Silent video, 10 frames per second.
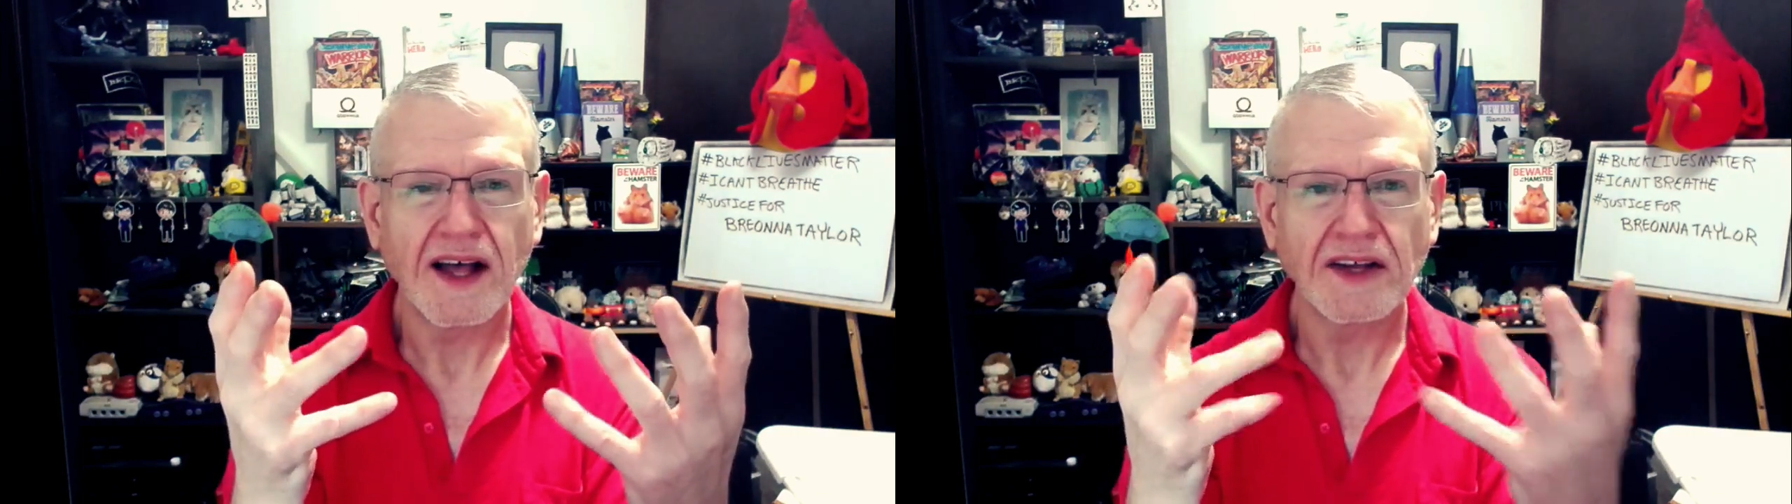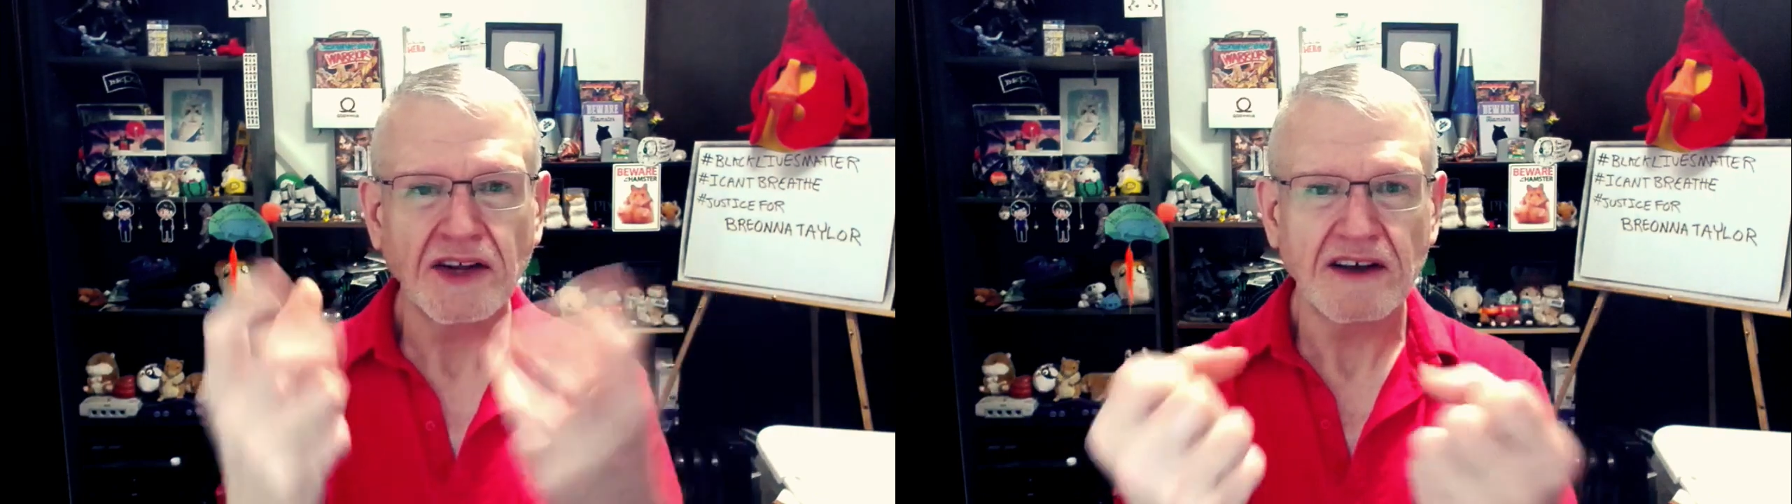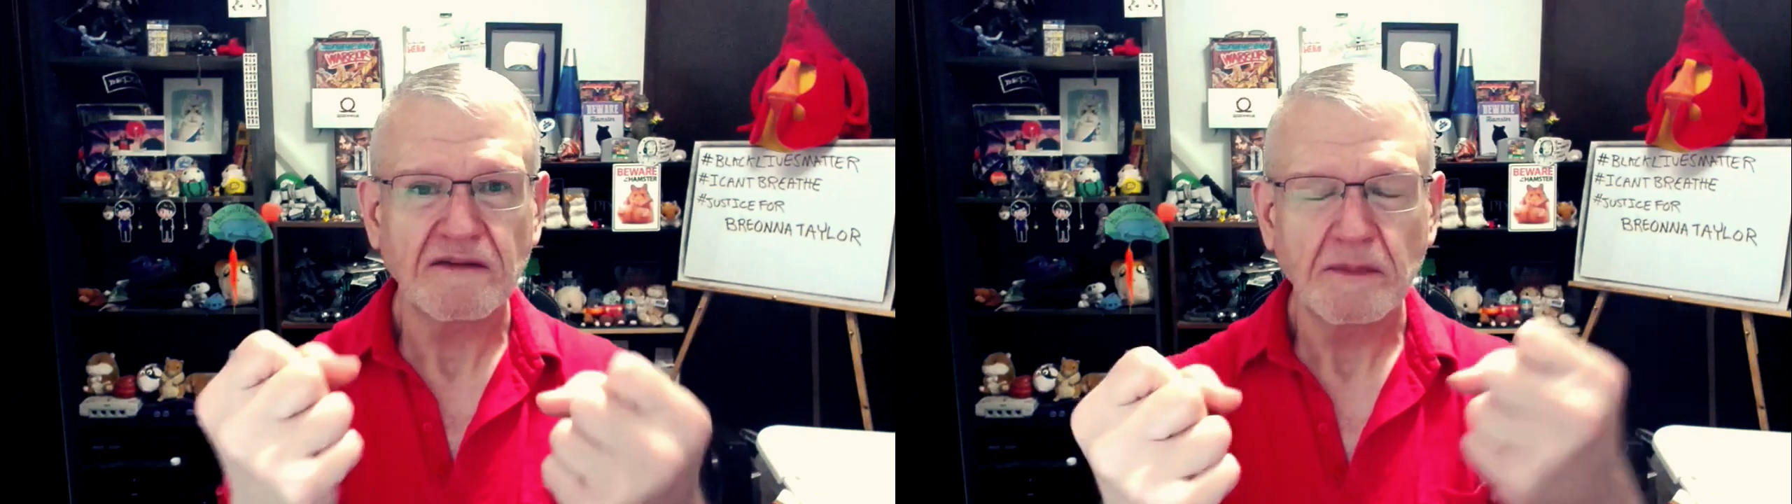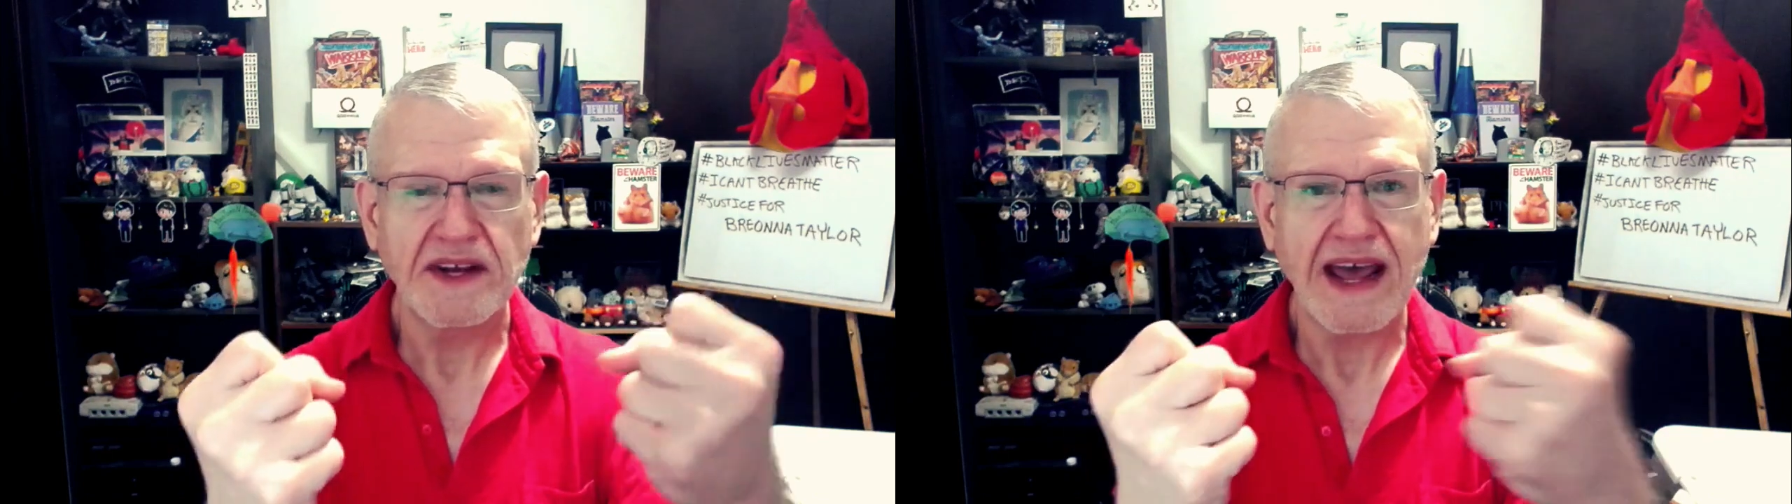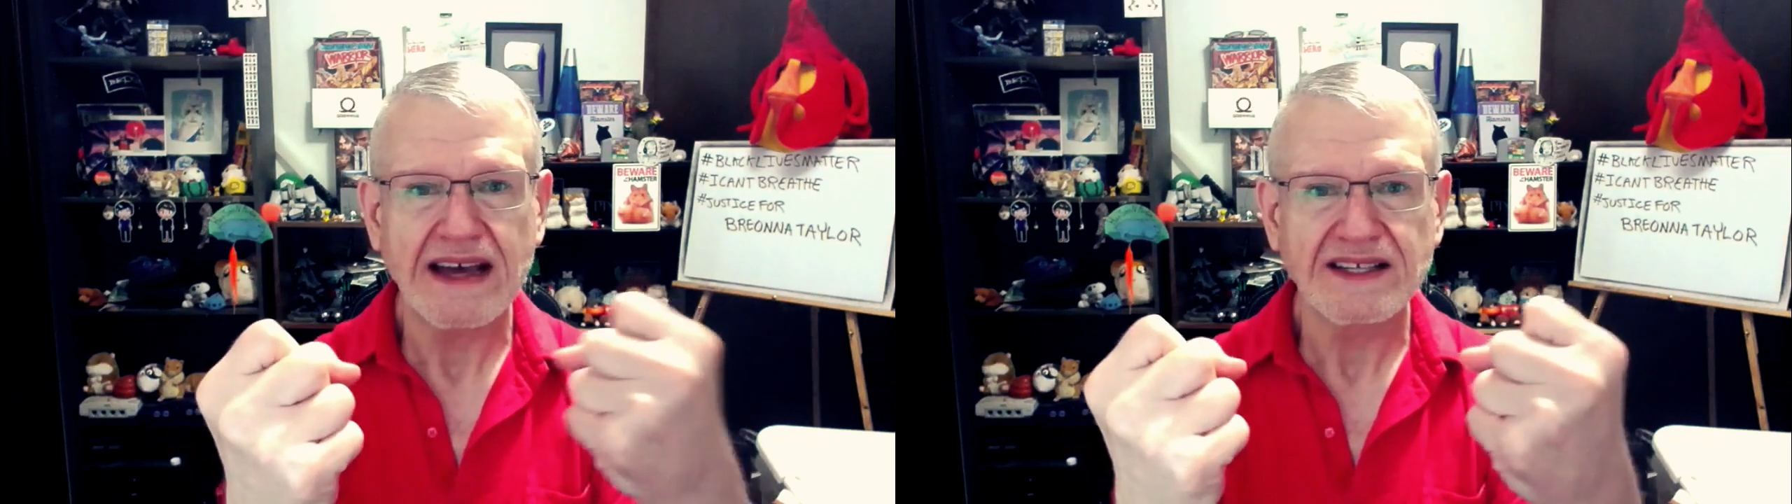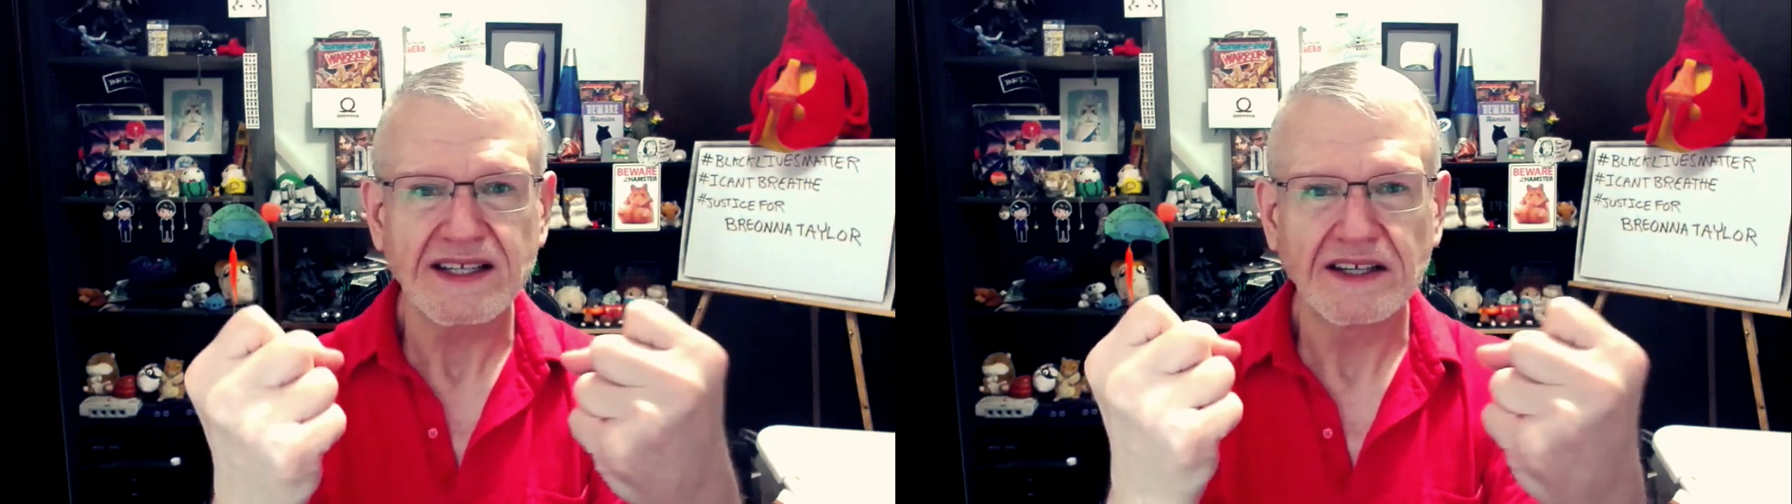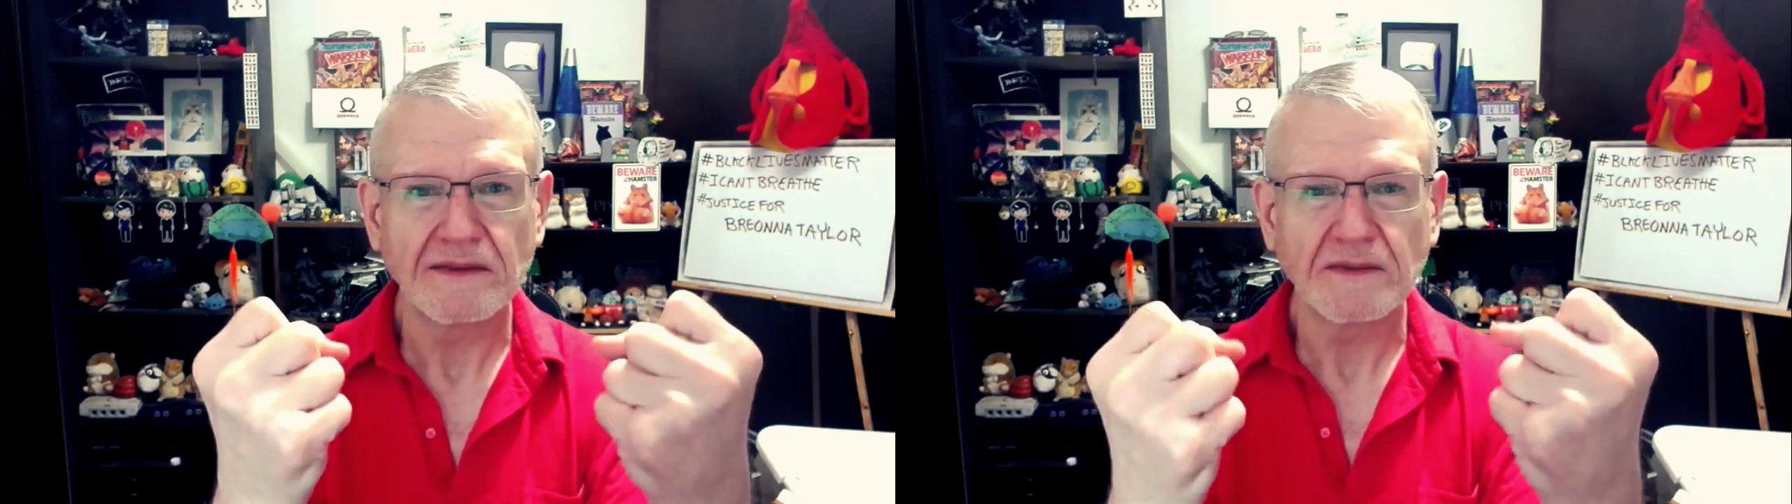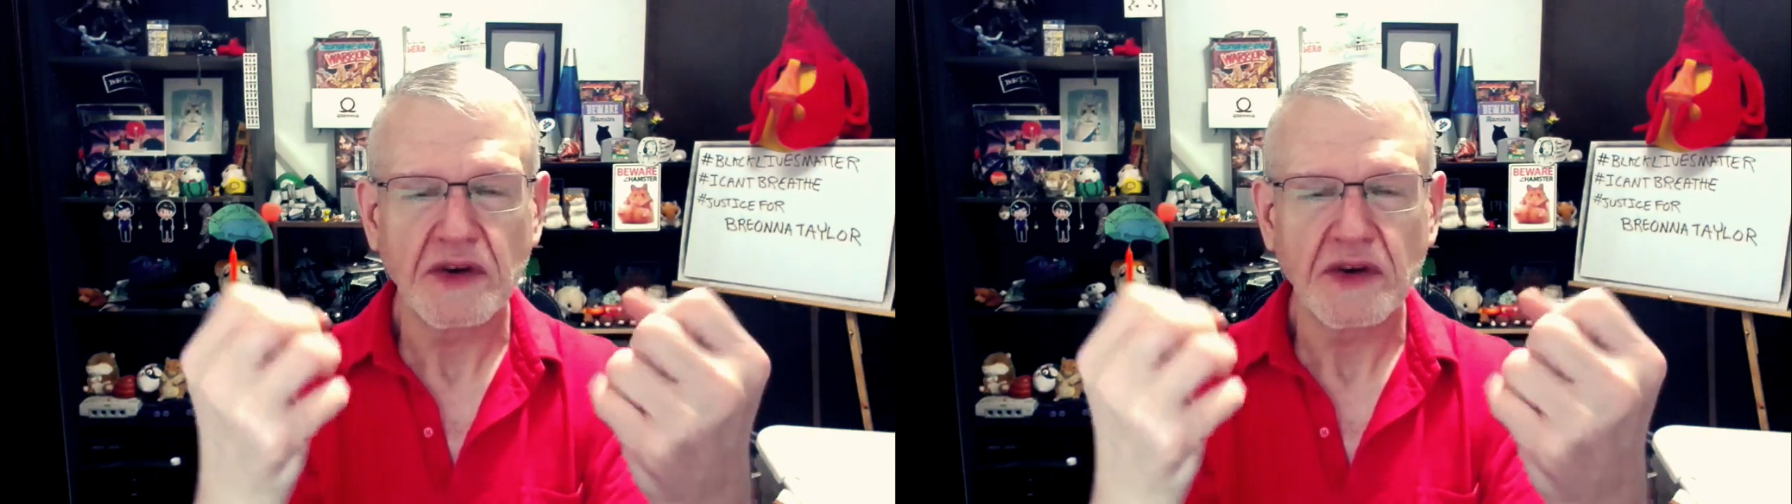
enough potassium,